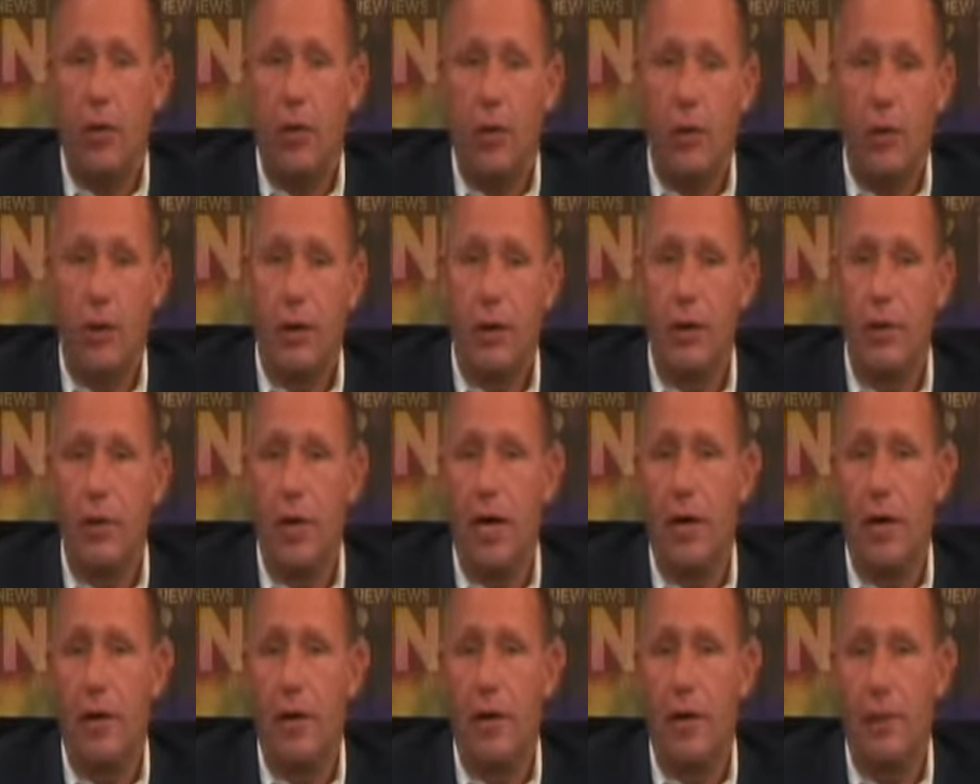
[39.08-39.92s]
or your
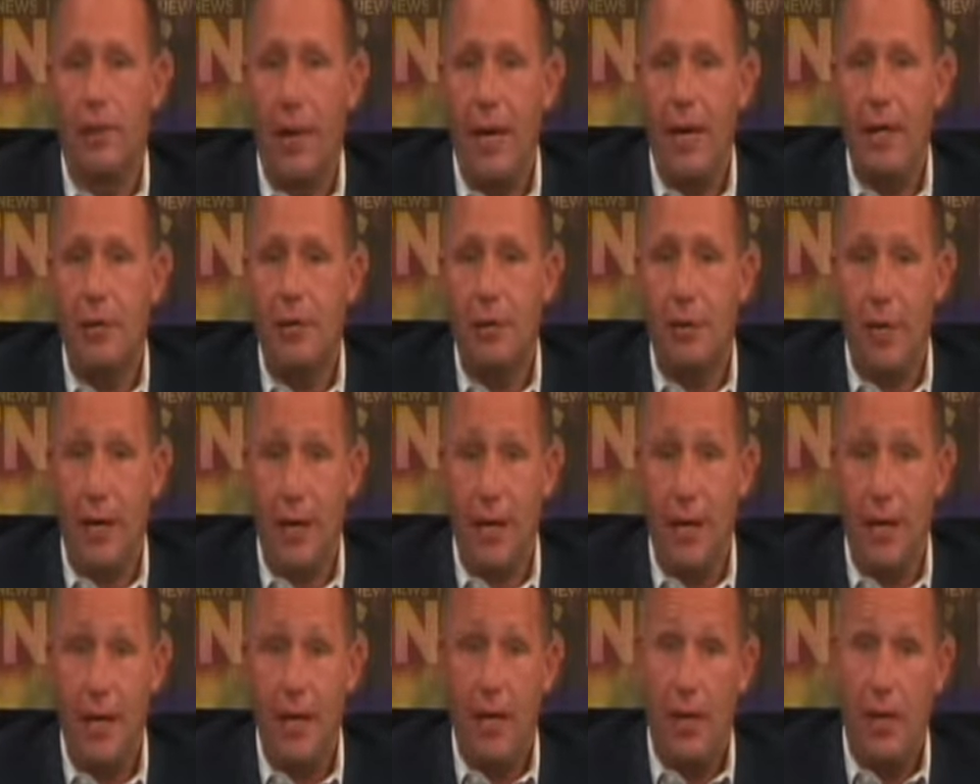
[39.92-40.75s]
daughter to make sure
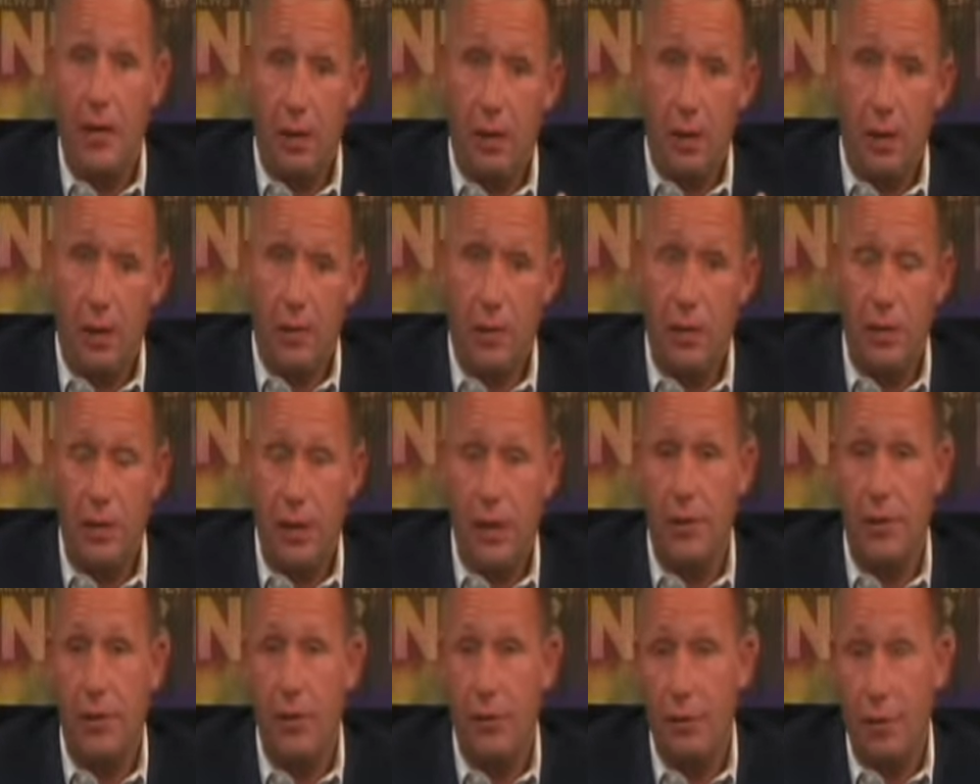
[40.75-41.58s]
that your
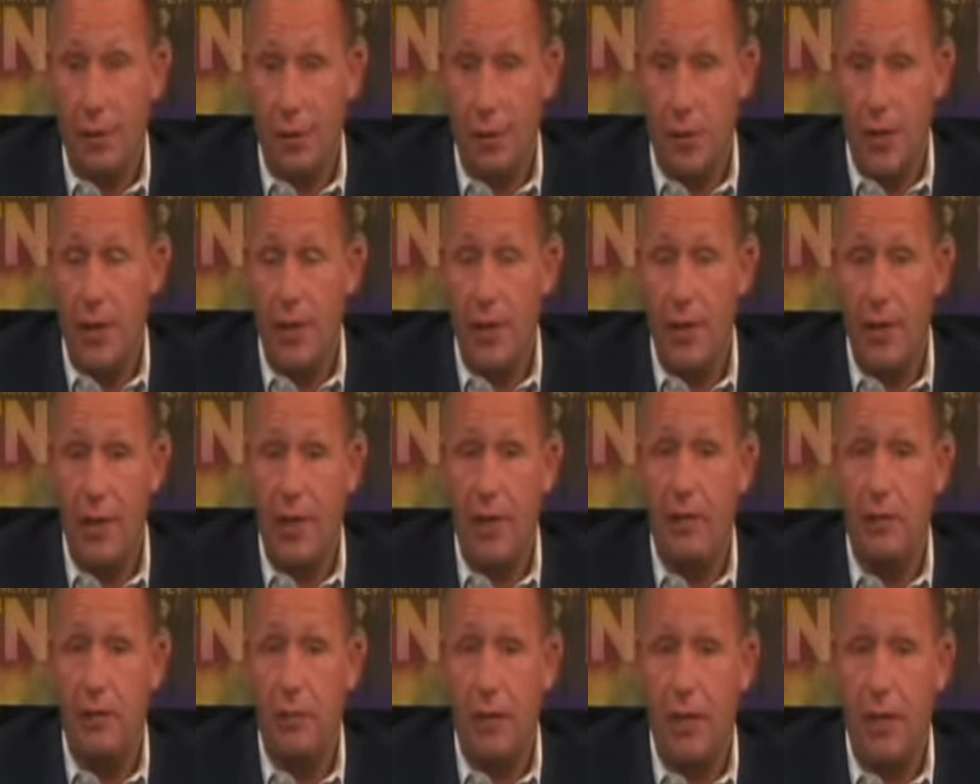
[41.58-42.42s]
son's or daughter
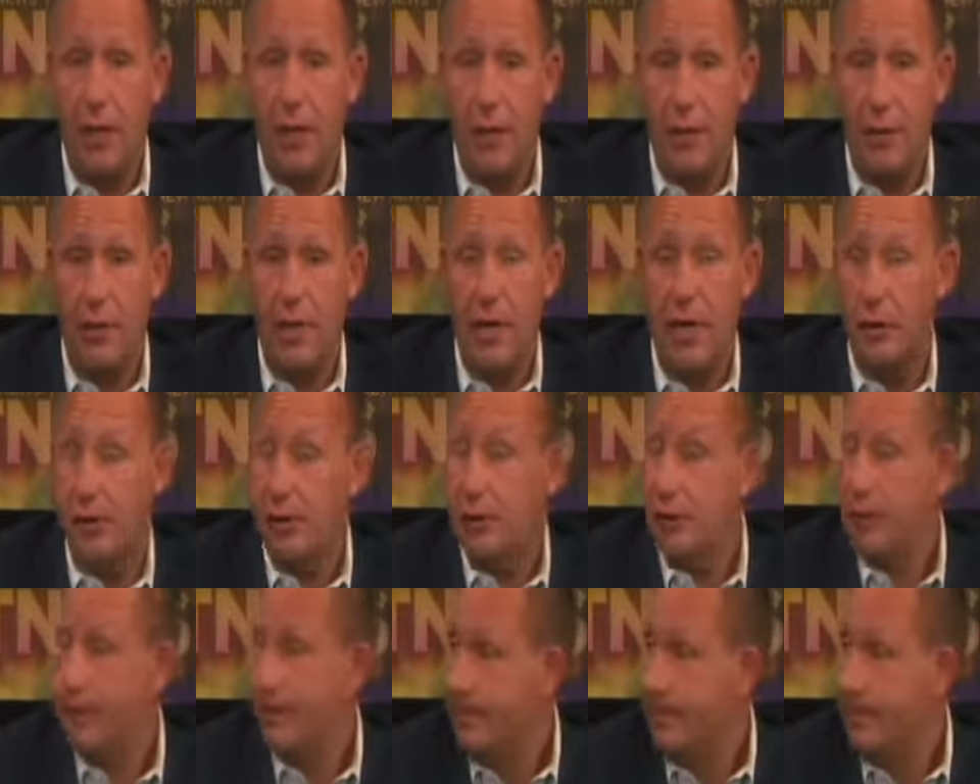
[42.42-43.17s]
needs are being addressed.